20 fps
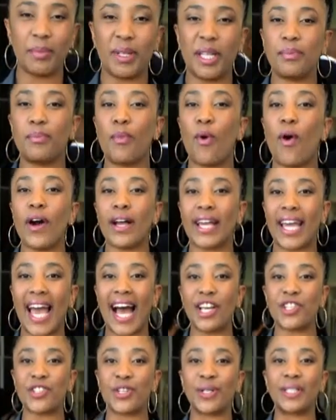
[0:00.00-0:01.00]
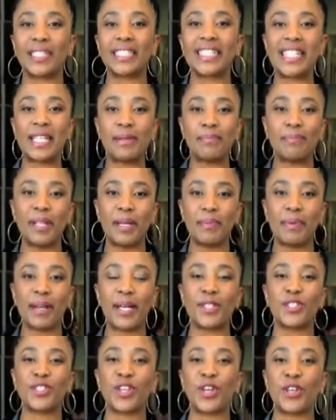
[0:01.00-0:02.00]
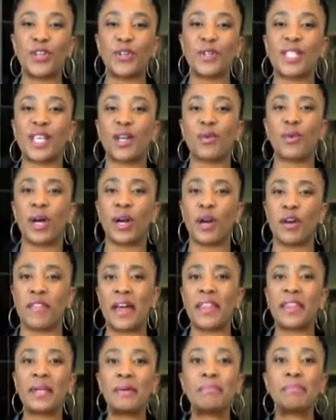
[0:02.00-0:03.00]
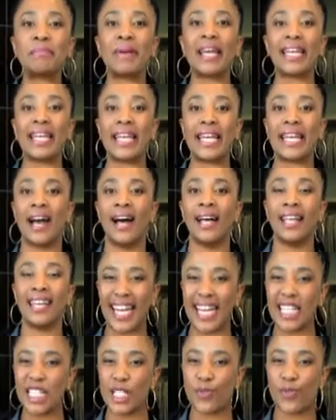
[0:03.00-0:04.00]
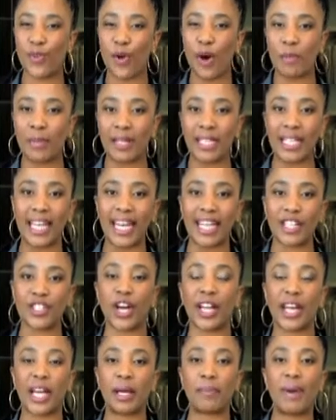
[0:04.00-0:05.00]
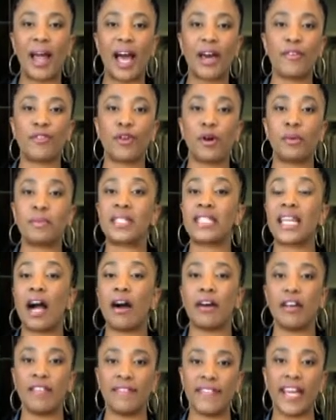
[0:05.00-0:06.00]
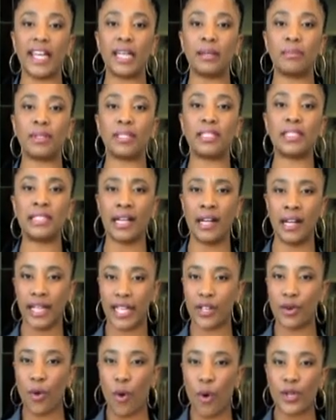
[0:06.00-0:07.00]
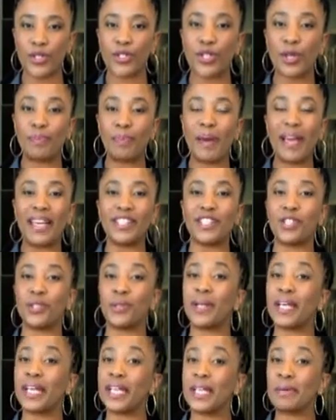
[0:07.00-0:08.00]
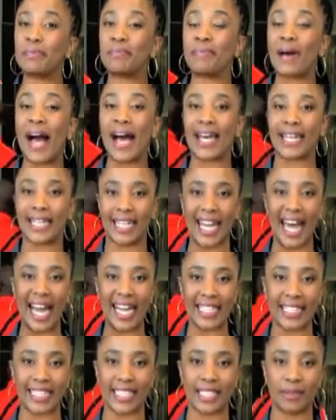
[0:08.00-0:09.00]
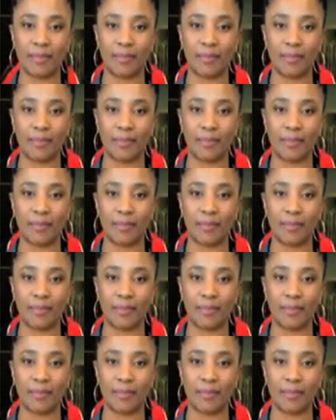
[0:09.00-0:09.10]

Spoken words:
be more casual simply because you're using one of the many less formal electronic platforms now available can also paint you in a bad light.